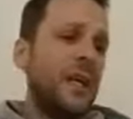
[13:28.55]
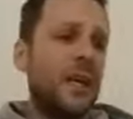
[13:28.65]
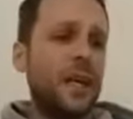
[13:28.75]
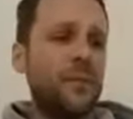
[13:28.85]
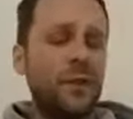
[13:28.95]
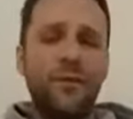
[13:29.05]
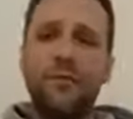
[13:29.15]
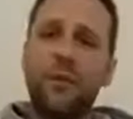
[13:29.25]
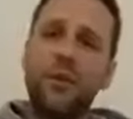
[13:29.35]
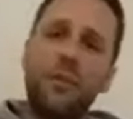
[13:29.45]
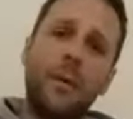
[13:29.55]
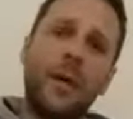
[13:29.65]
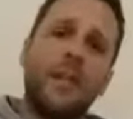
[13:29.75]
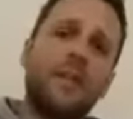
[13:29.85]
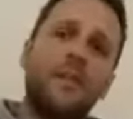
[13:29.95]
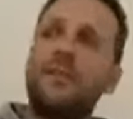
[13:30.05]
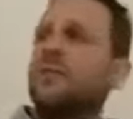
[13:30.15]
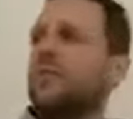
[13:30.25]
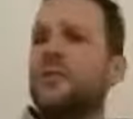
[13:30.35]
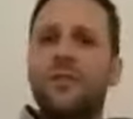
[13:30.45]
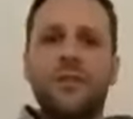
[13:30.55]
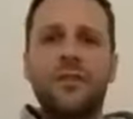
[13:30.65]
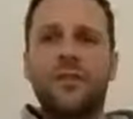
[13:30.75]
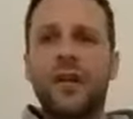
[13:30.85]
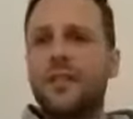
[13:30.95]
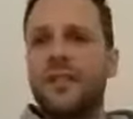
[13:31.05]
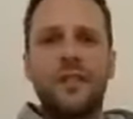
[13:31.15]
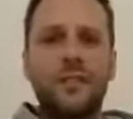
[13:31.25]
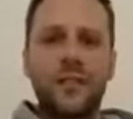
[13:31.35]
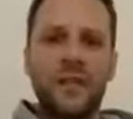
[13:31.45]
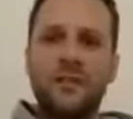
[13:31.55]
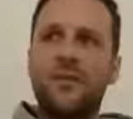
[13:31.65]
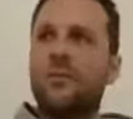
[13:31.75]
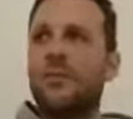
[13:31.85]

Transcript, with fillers: um, if you've bought a bike and you're starting to do, I did this years ago.